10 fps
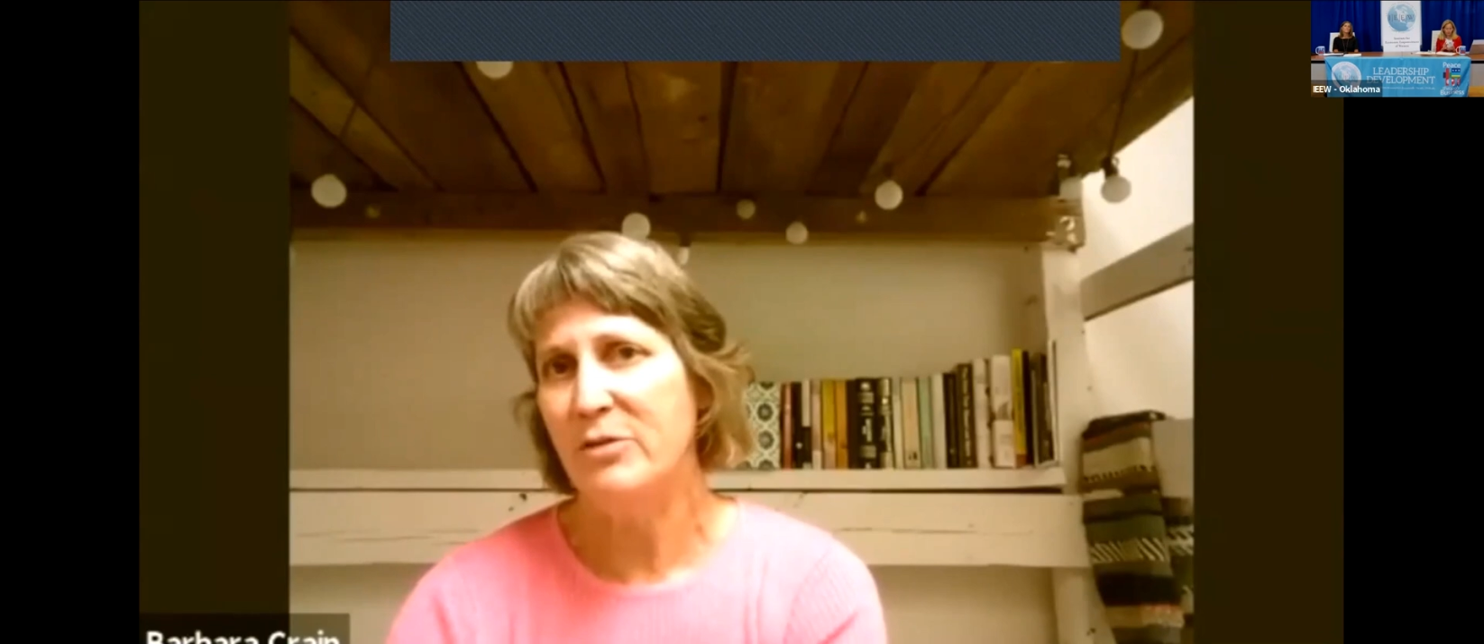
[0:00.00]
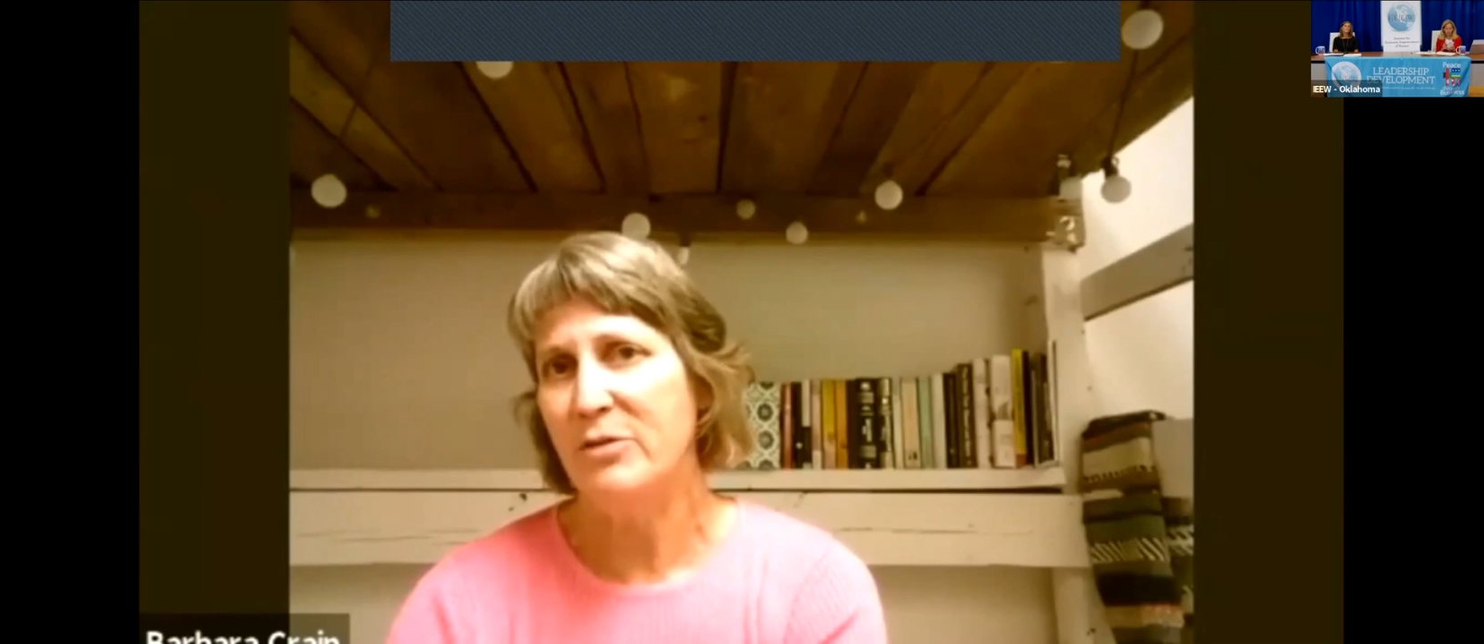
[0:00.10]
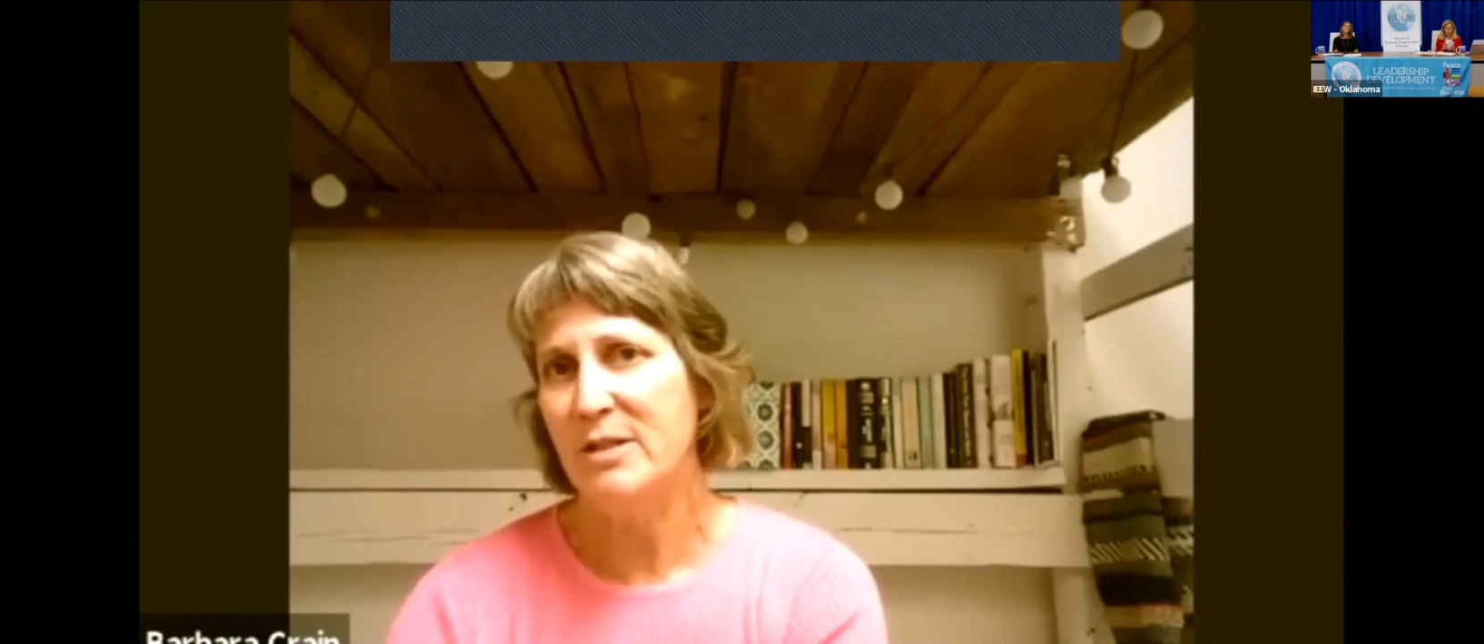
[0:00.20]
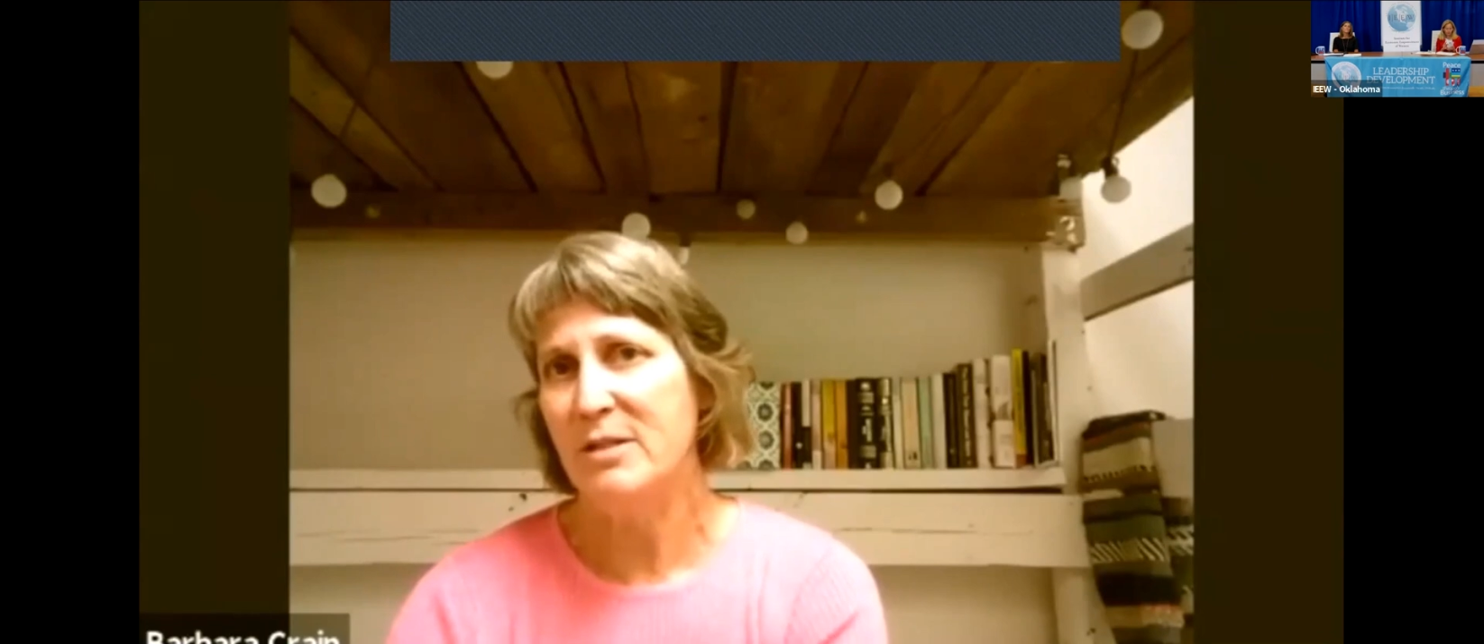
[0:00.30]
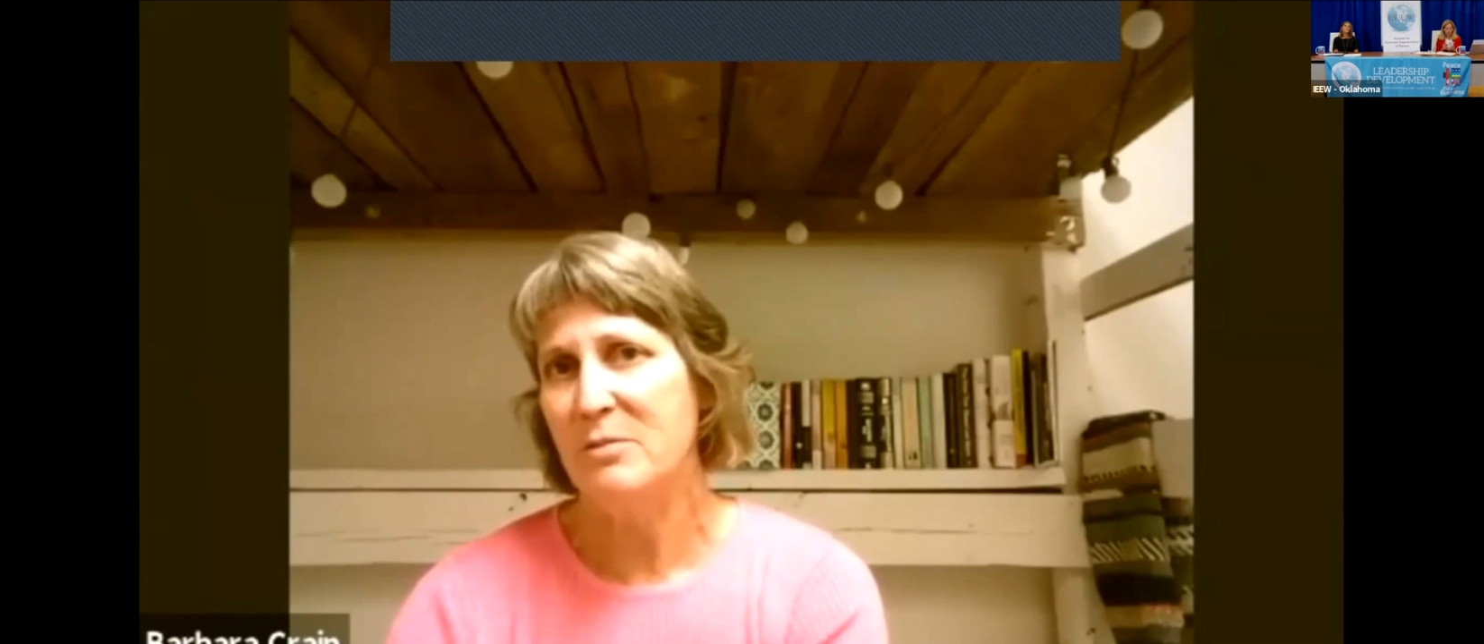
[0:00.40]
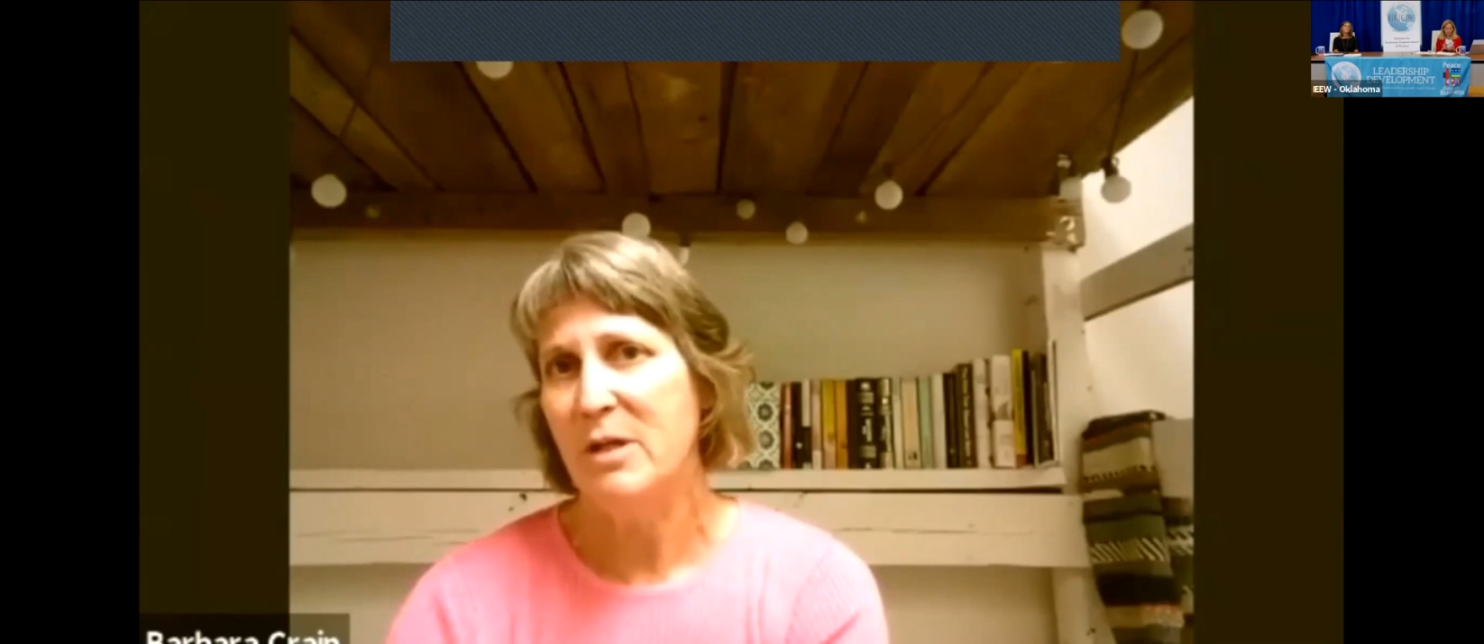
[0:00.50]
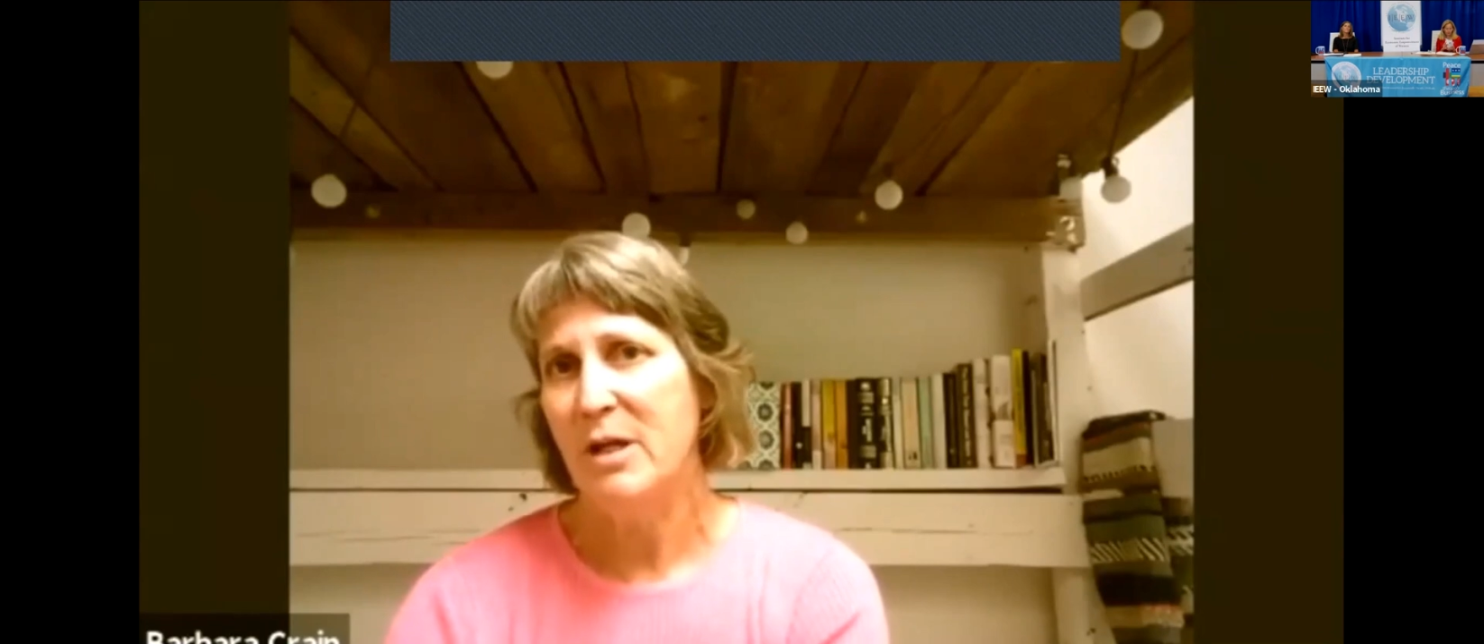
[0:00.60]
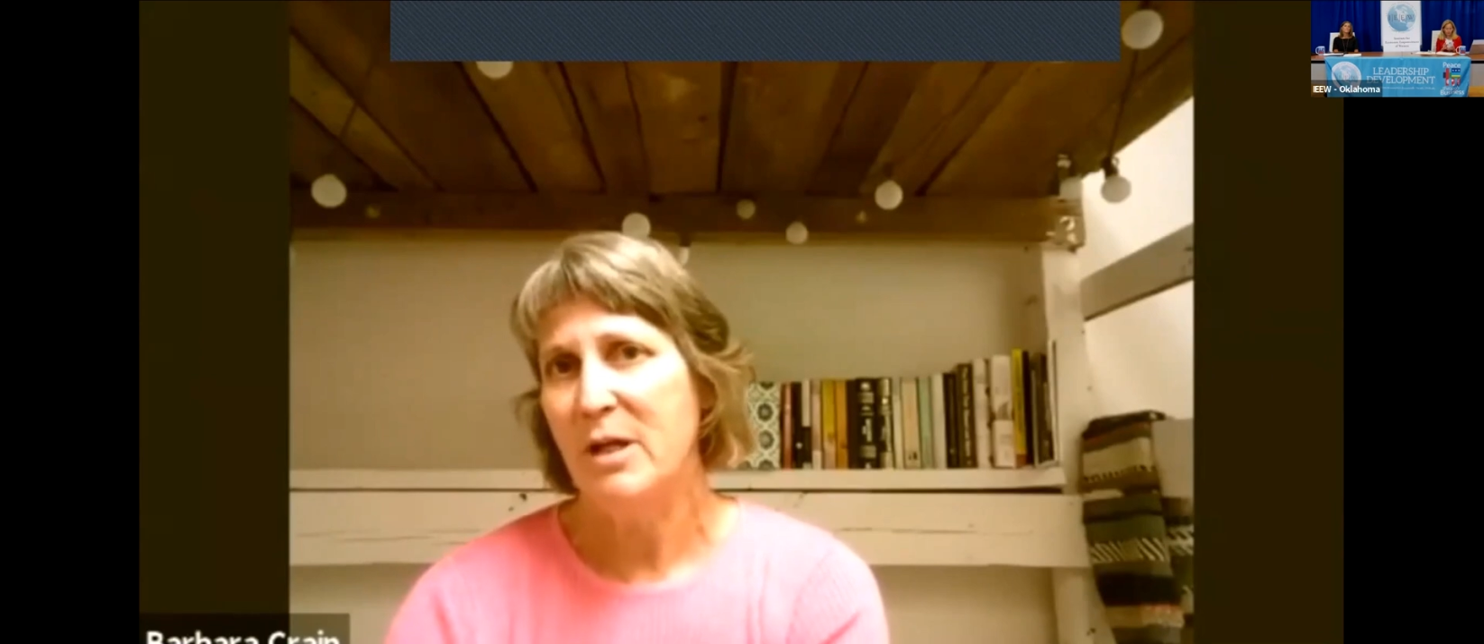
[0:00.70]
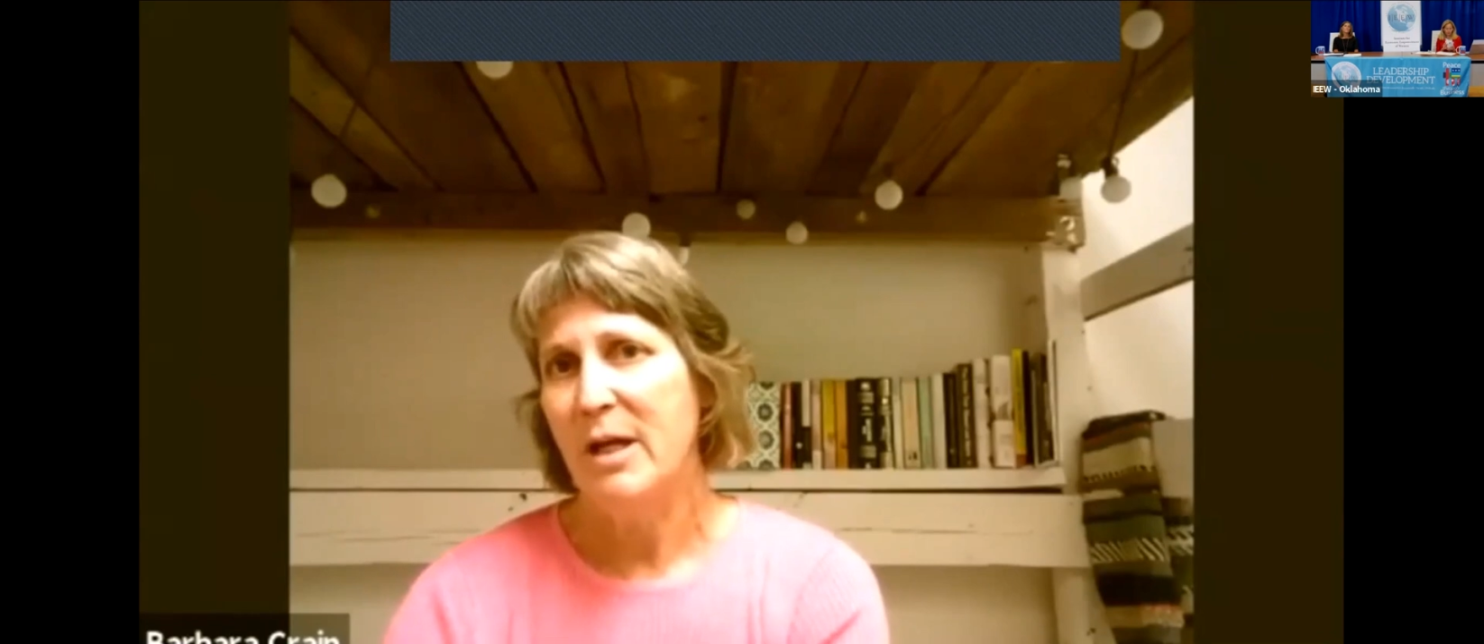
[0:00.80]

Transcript: system.